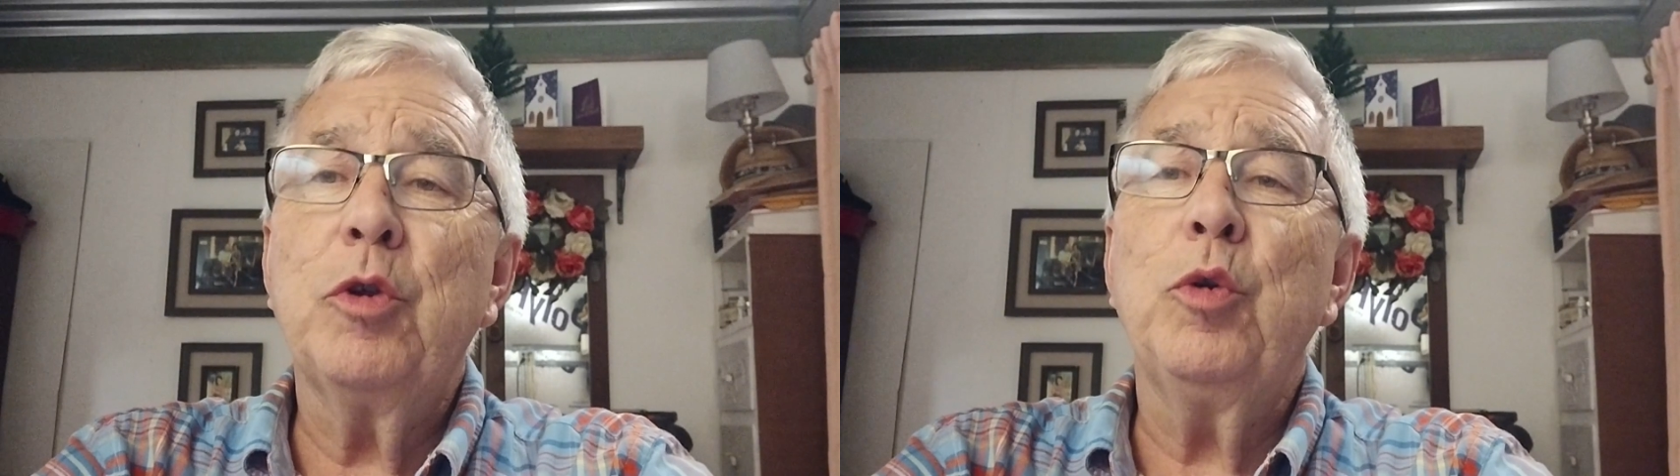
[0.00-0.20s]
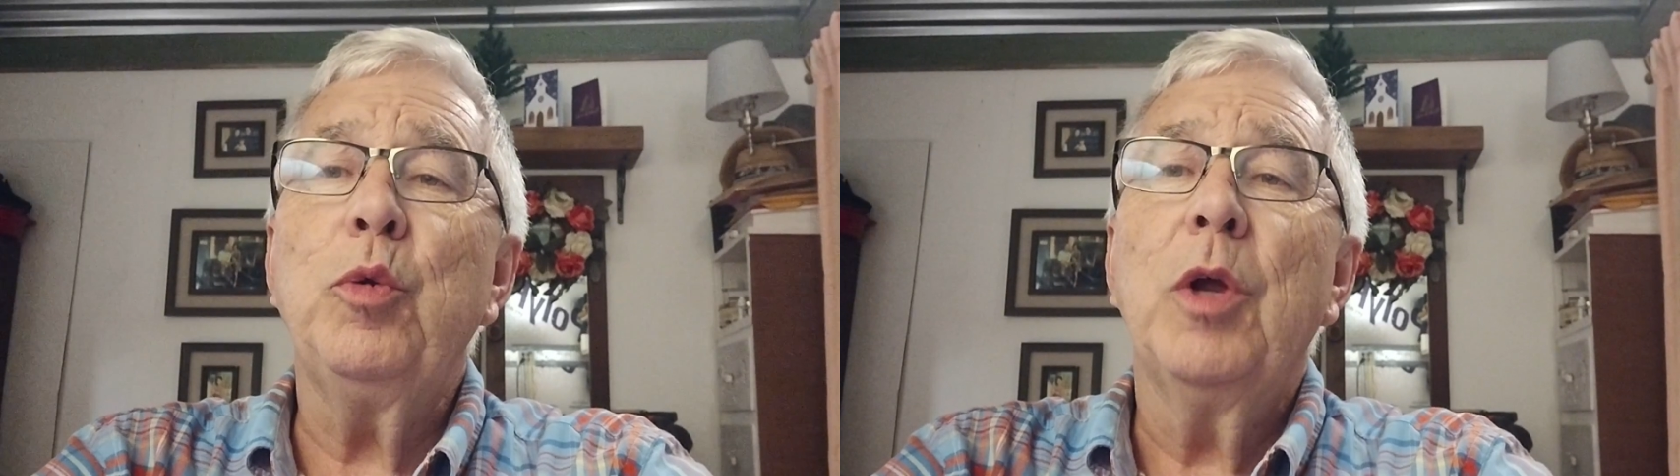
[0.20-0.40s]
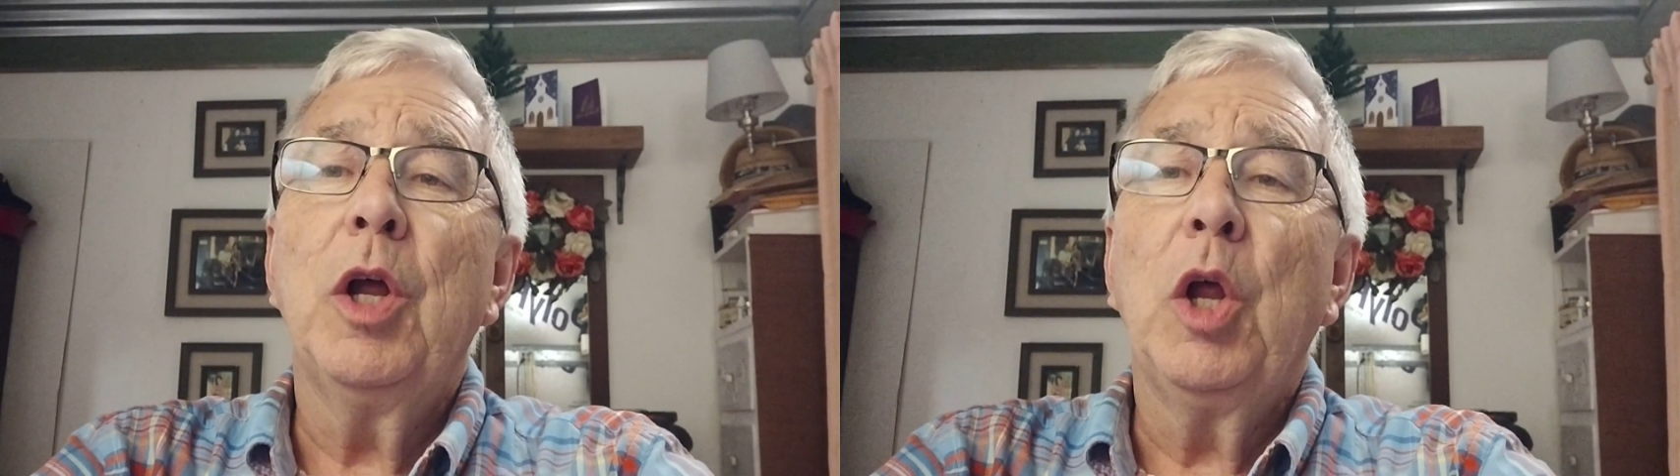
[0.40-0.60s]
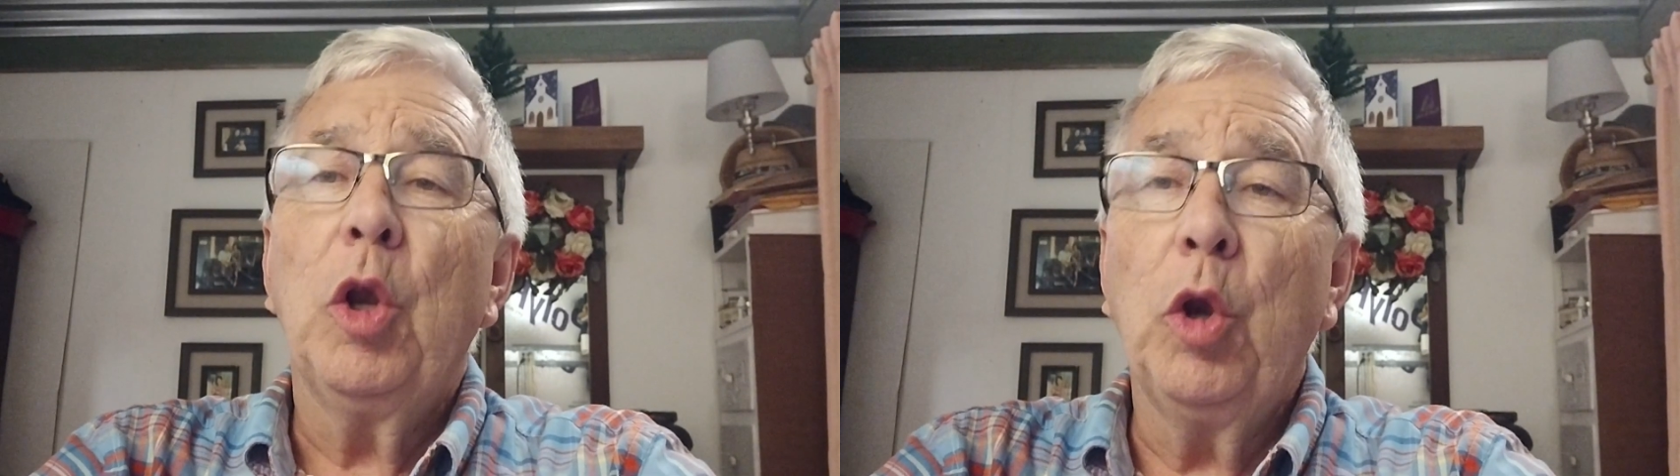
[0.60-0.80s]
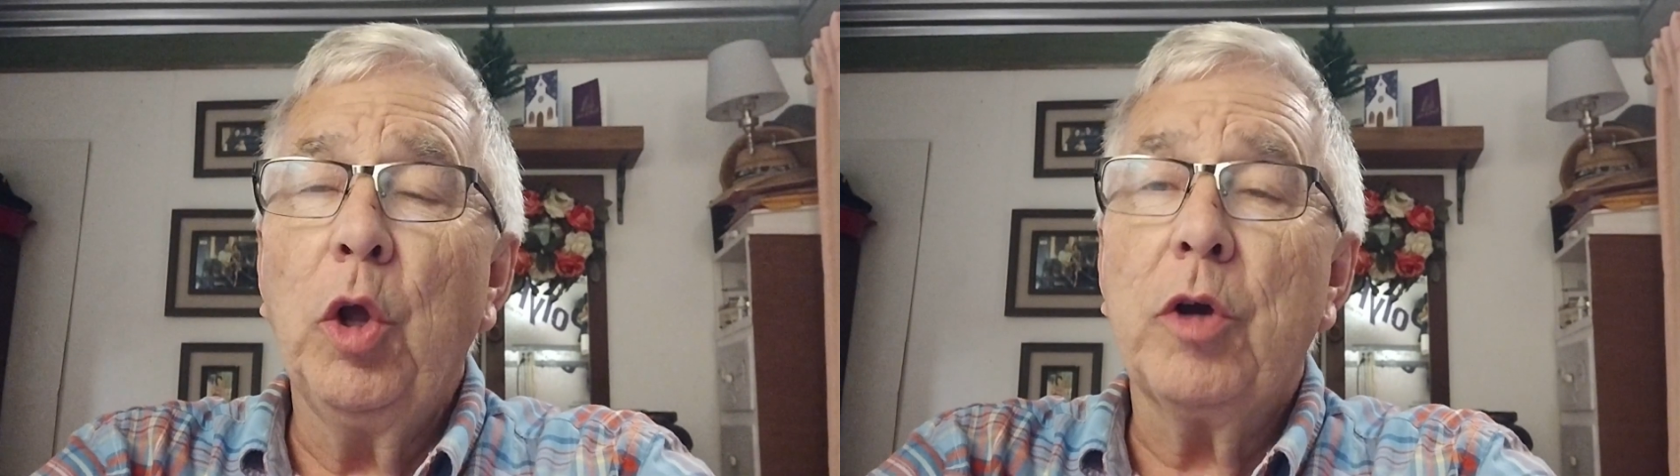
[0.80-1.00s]
to
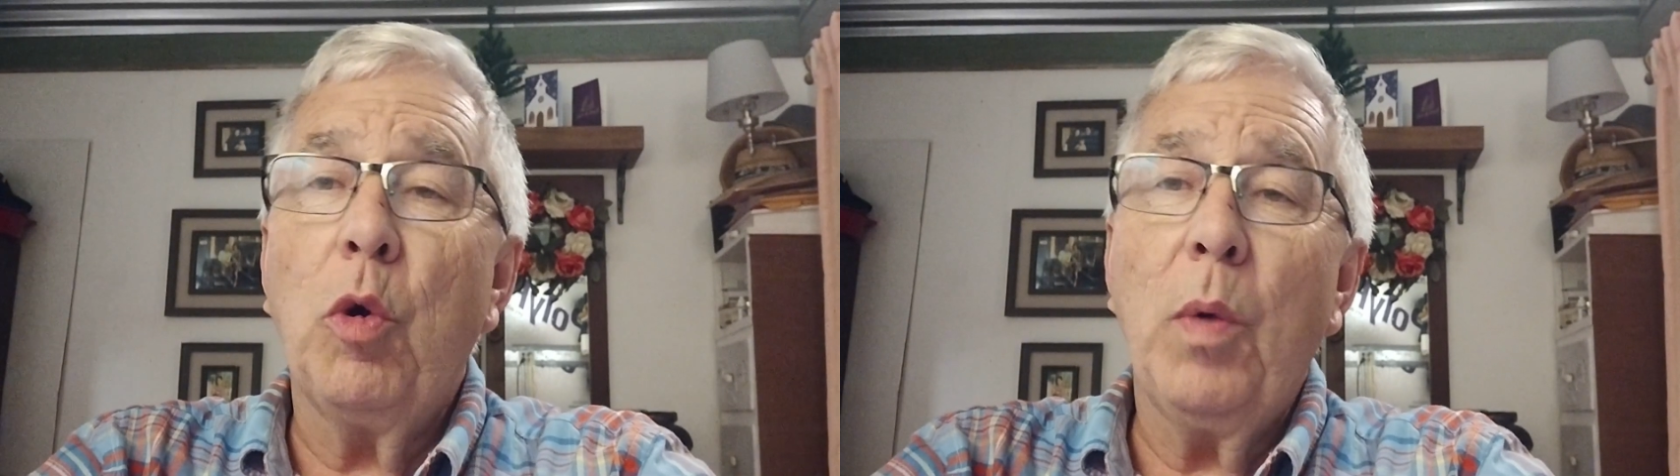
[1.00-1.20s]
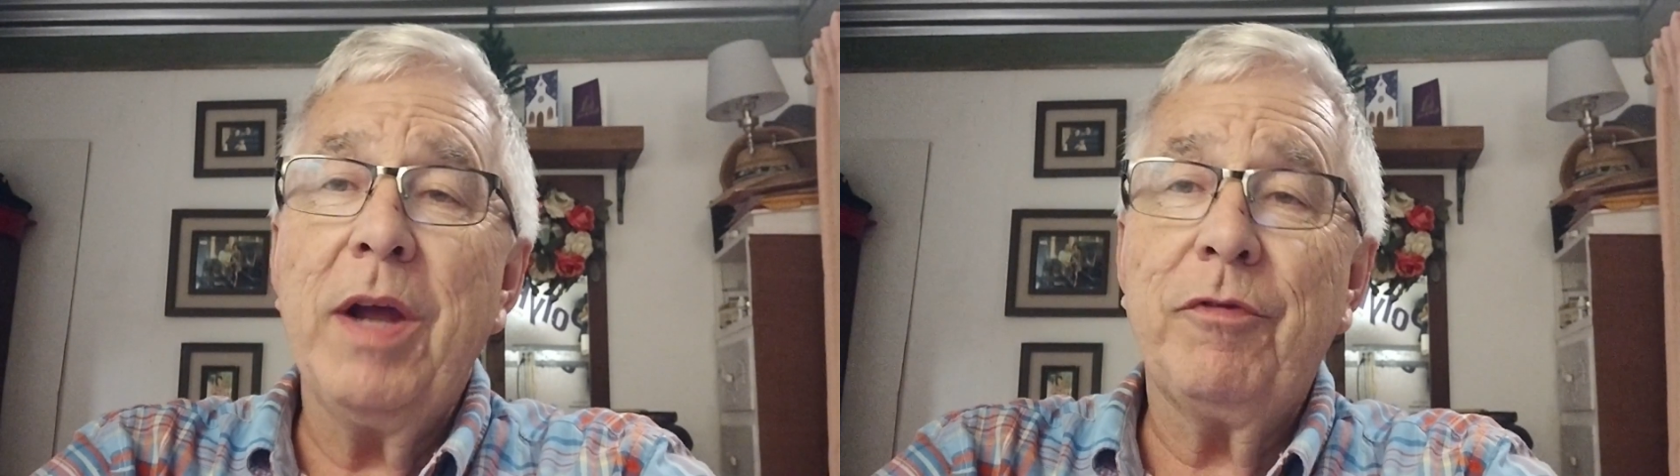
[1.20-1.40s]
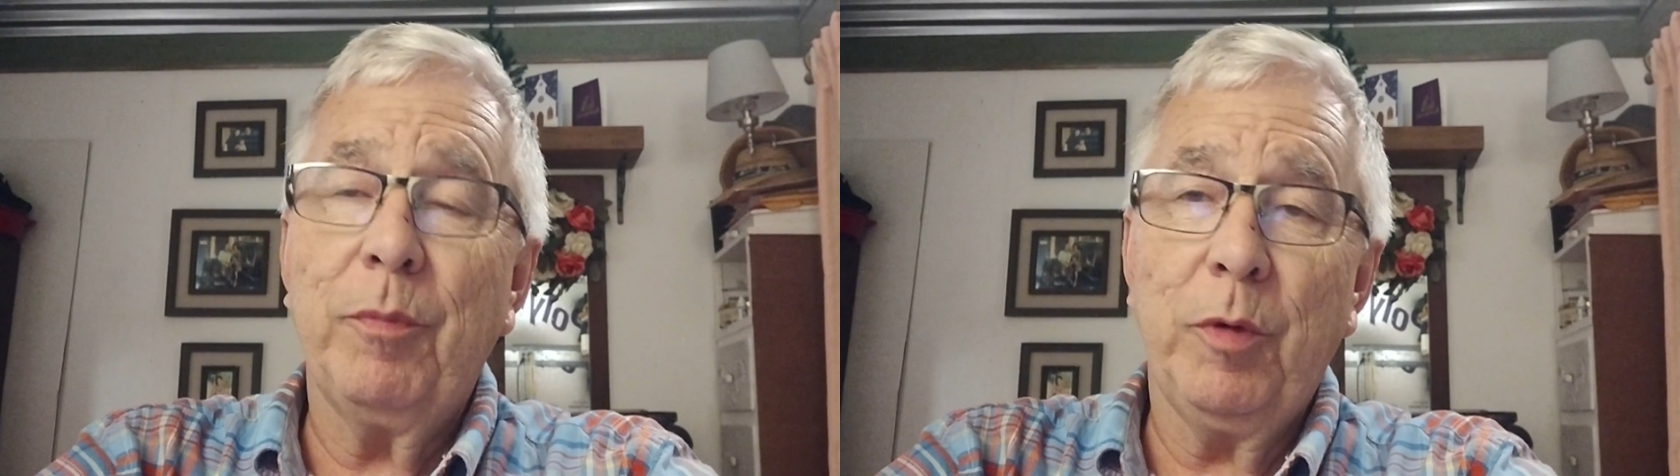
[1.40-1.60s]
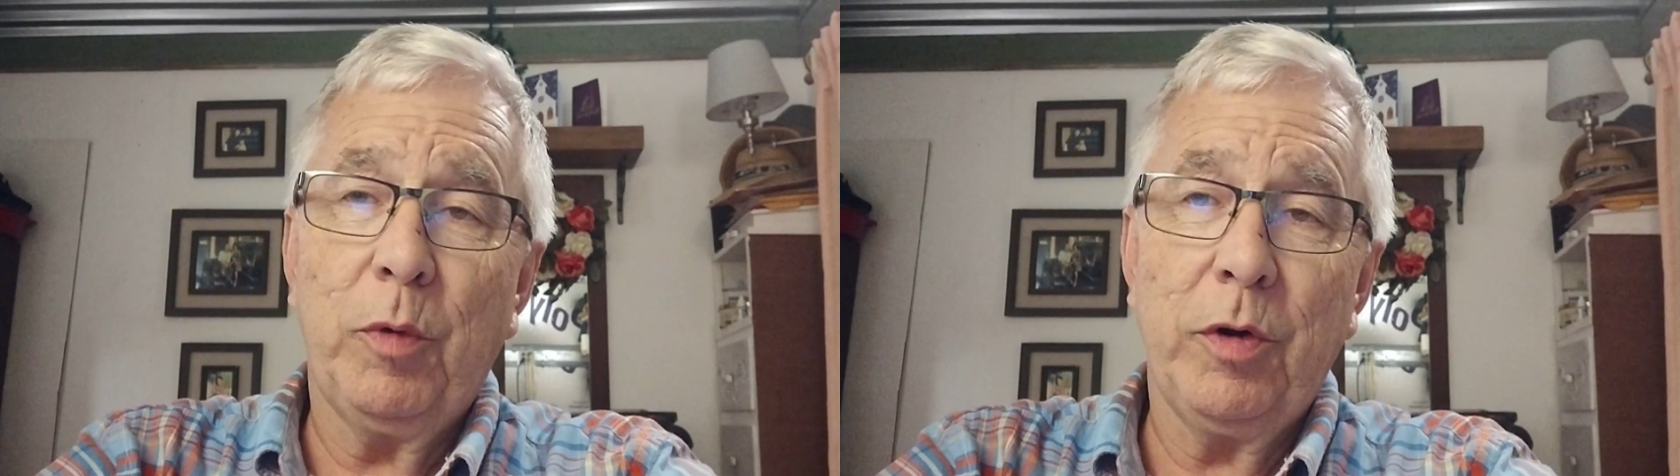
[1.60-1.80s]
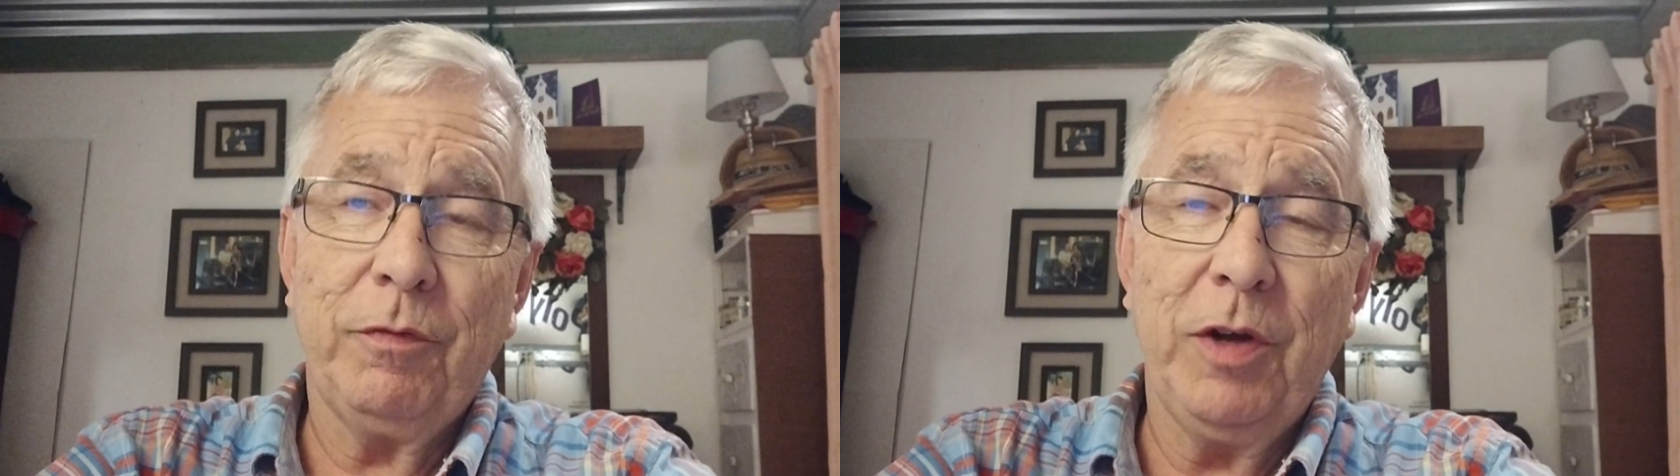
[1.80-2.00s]
look away from the
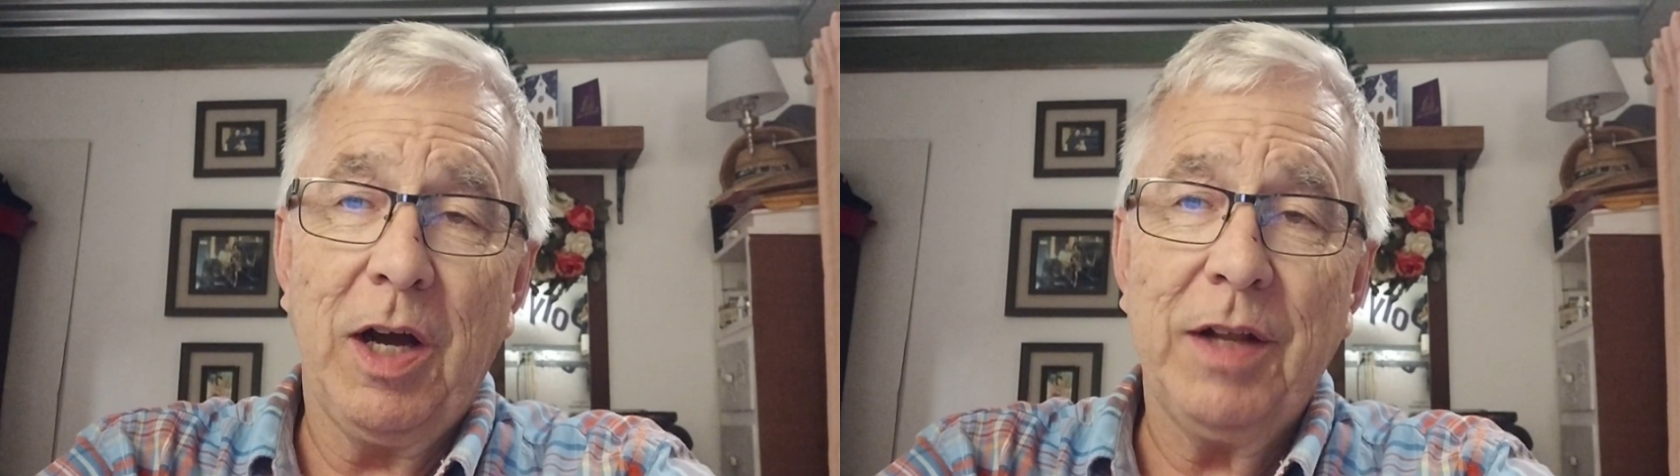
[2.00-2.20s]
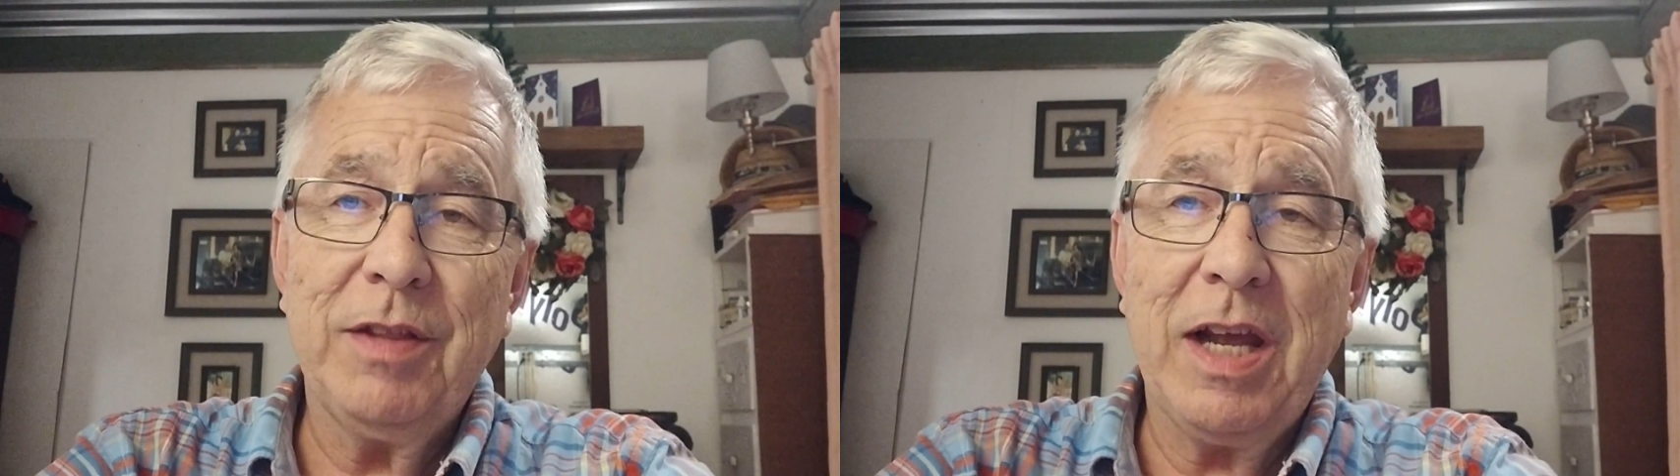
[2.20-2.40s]
Word of God.